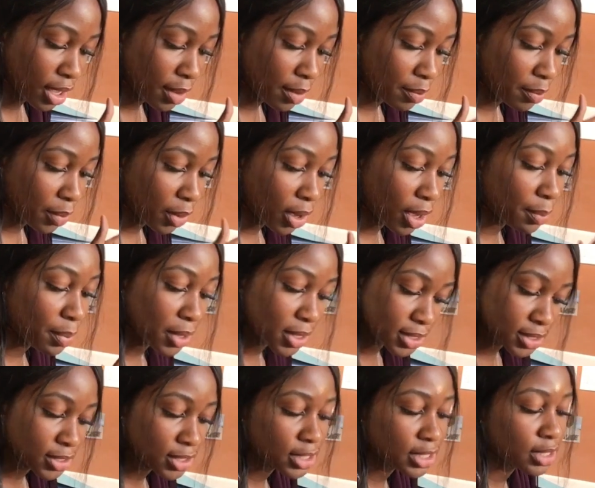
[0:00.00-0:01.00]
but I
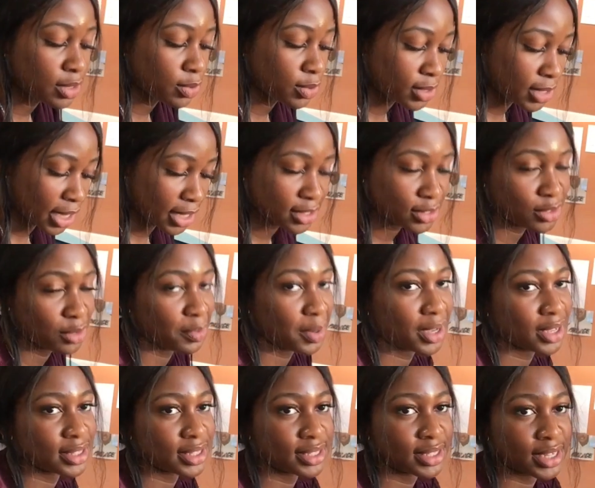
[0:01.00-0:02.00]
personally would like to do better
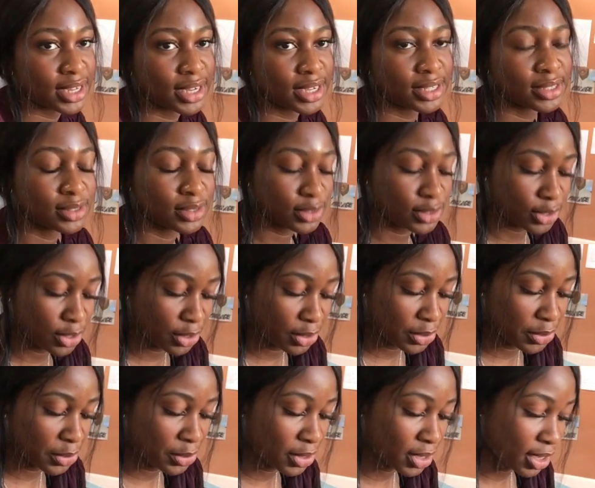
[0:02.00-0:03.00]
than that. So
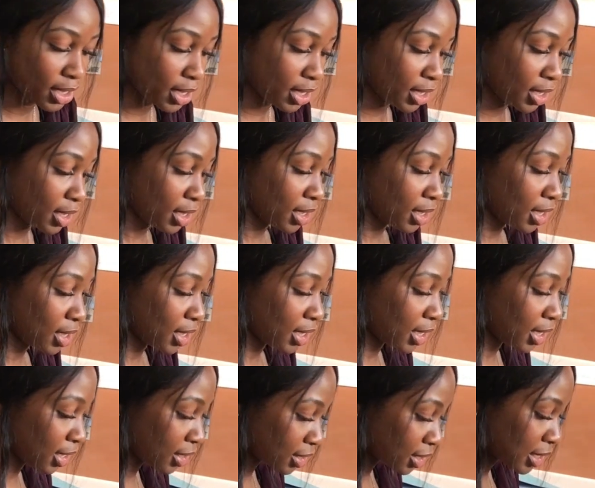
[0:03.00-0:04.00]

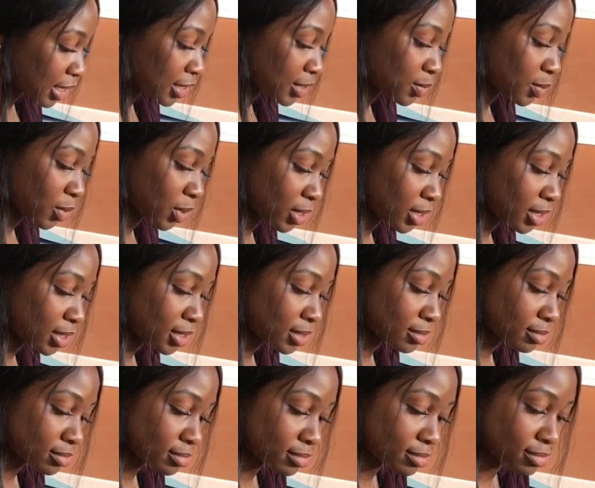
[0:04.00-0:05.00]
in the next one,
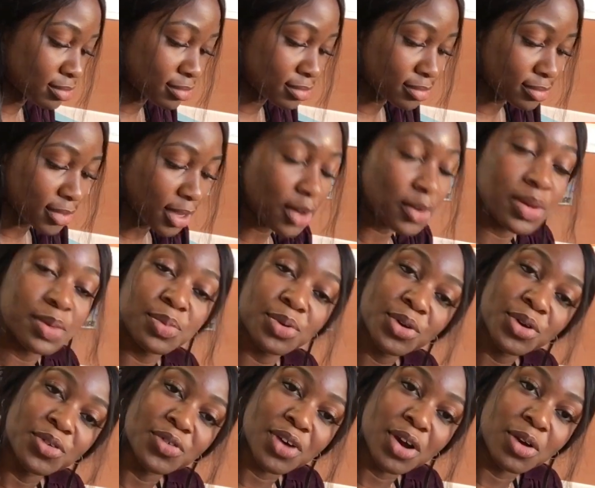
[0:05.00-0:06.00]
I'll
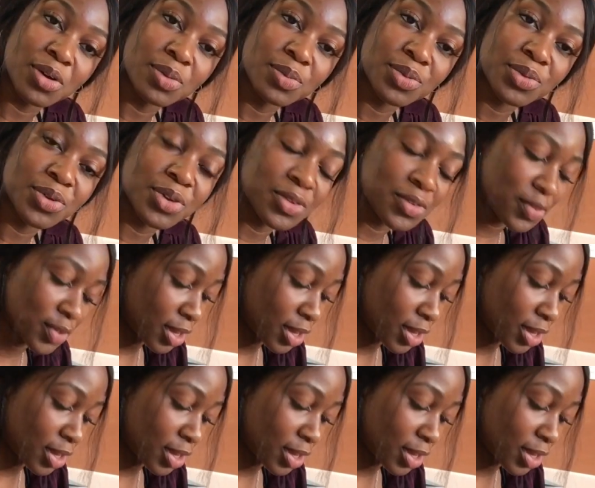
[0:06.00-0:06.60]
improve.